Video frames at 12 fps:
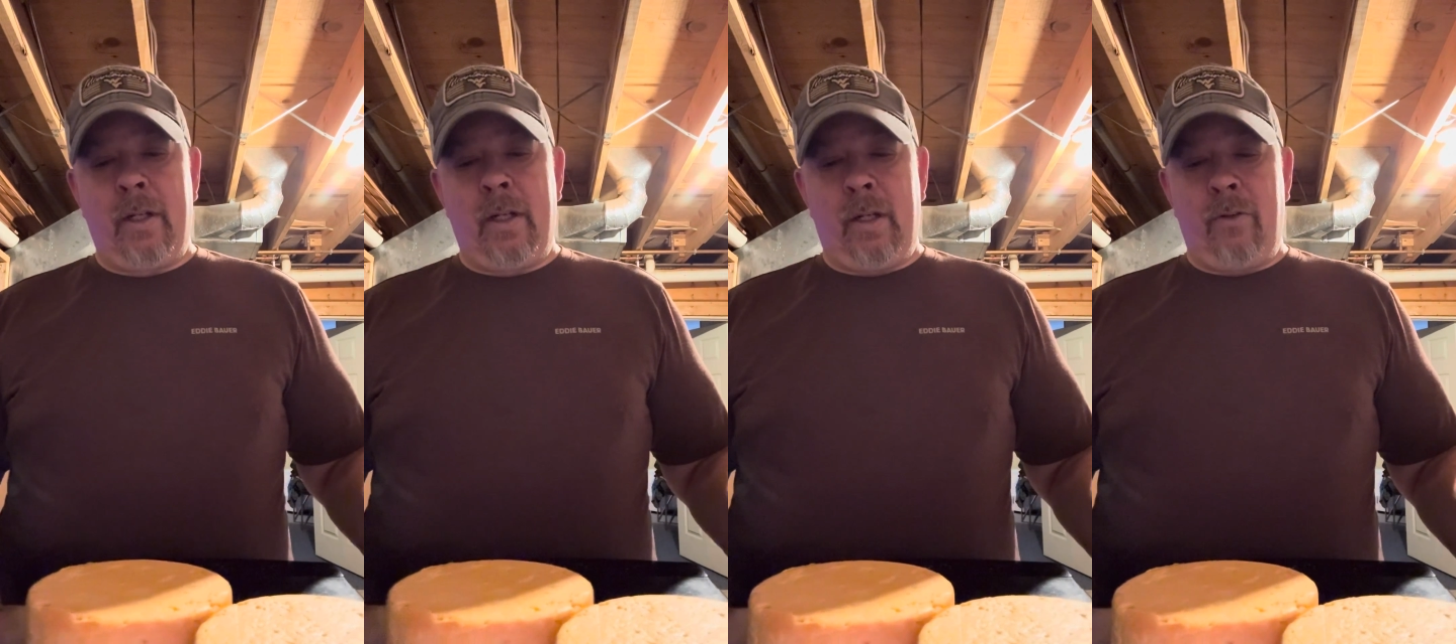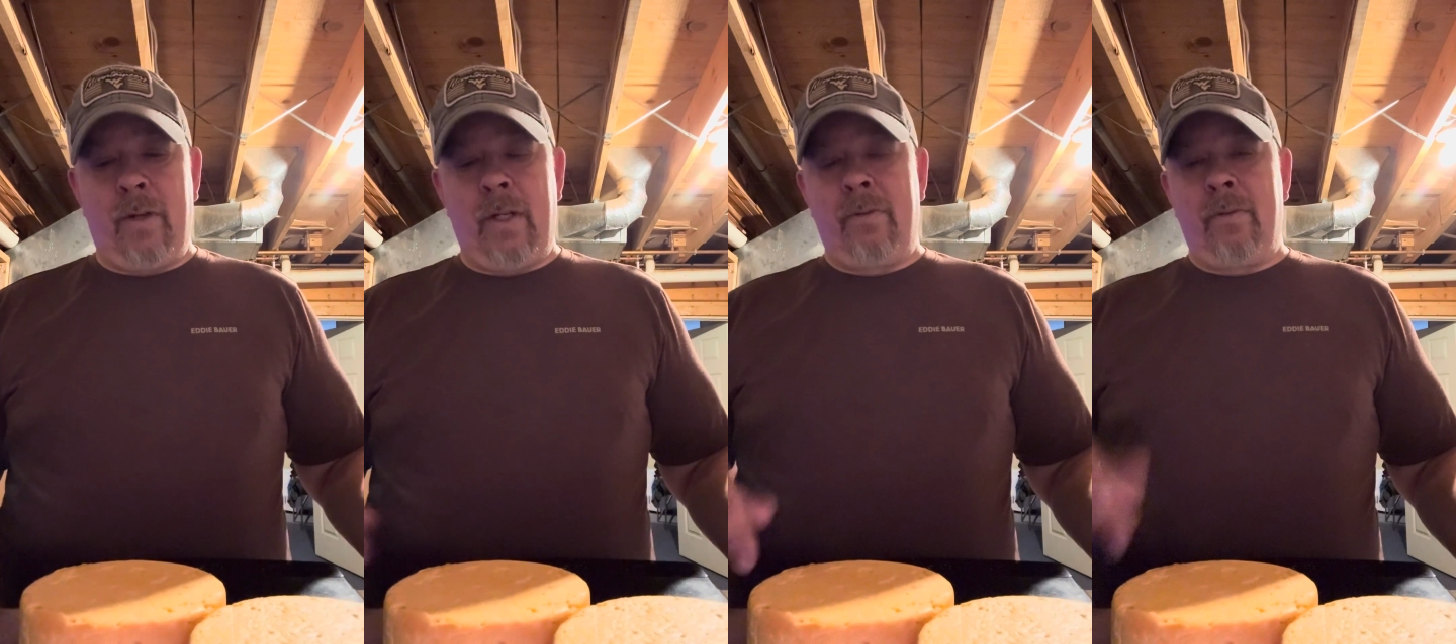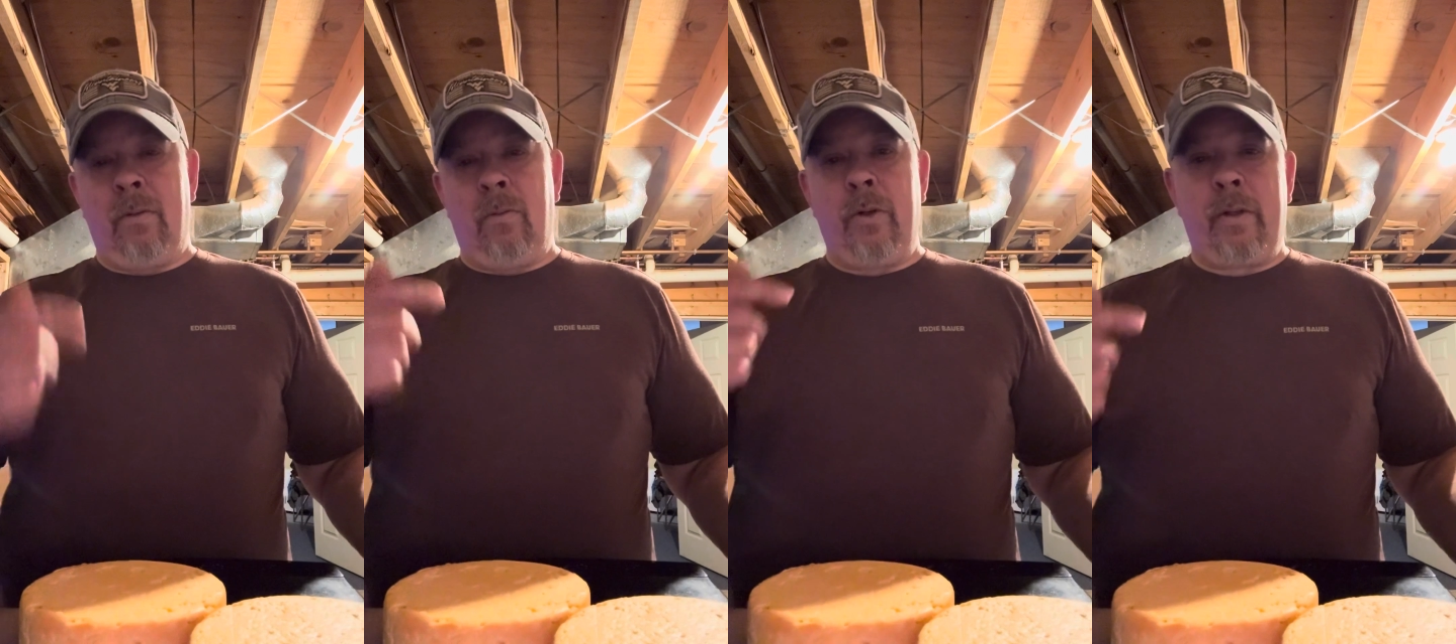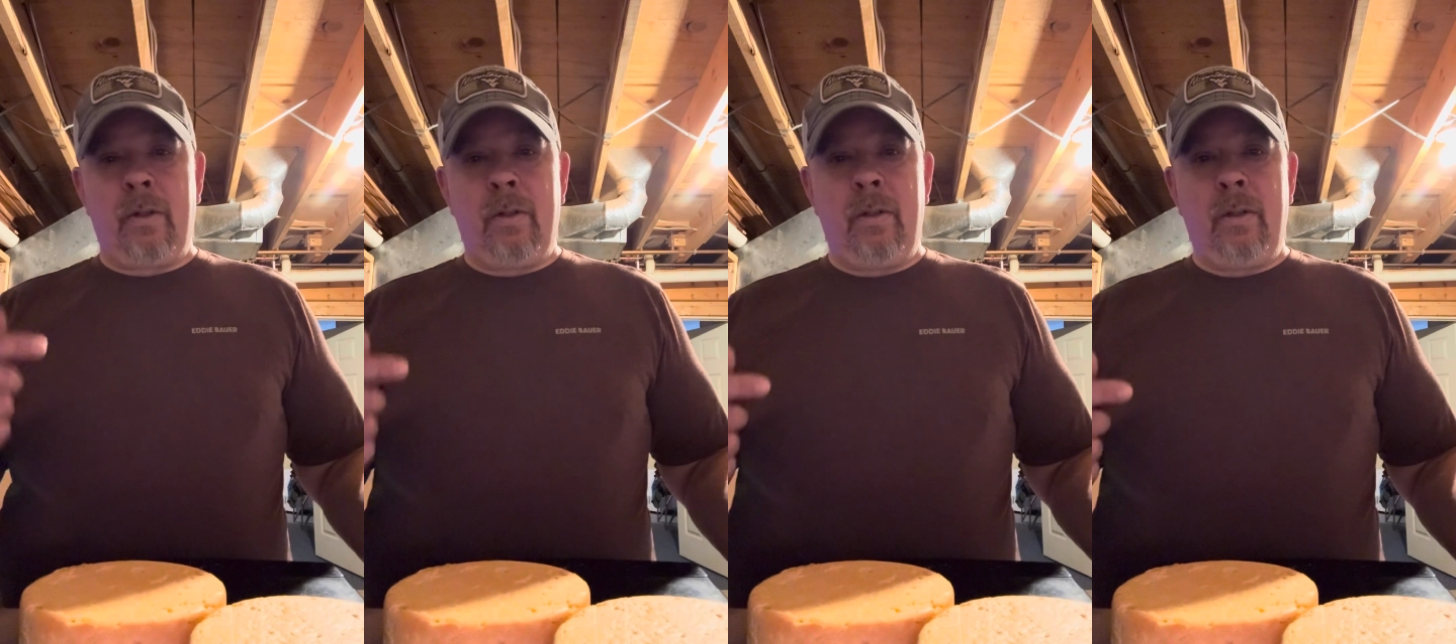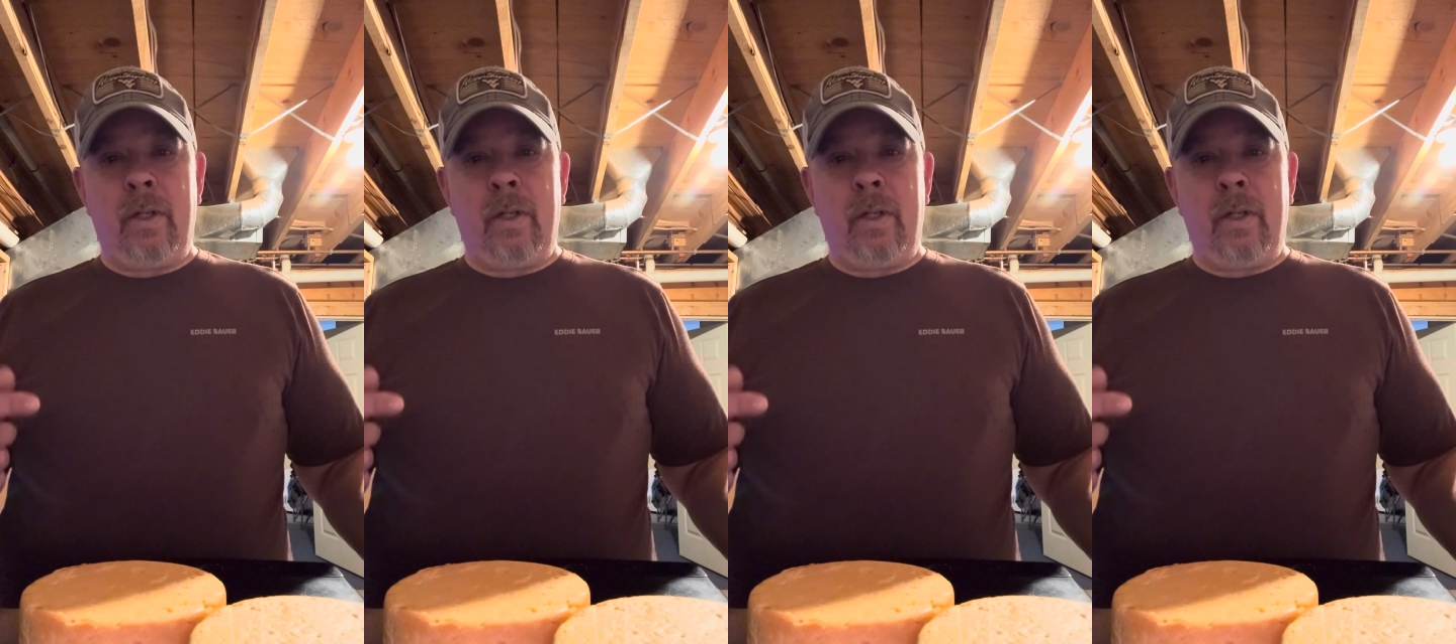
and transfer of moisture